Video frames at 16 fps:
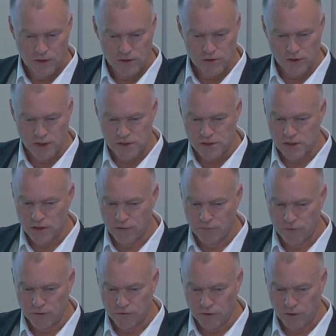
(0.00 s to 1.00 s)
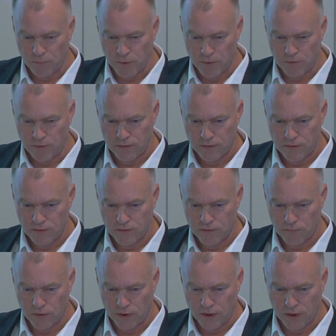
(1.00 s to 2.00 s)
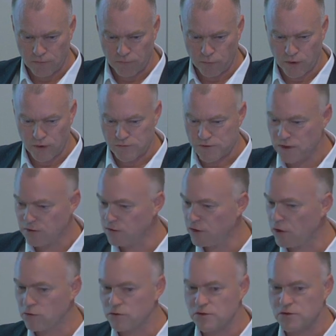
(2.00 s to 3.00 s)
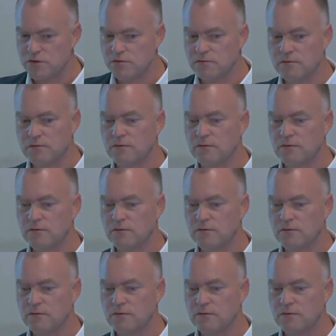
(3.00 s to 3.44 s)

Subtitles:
So that's filter and map. Well, if we have seen those,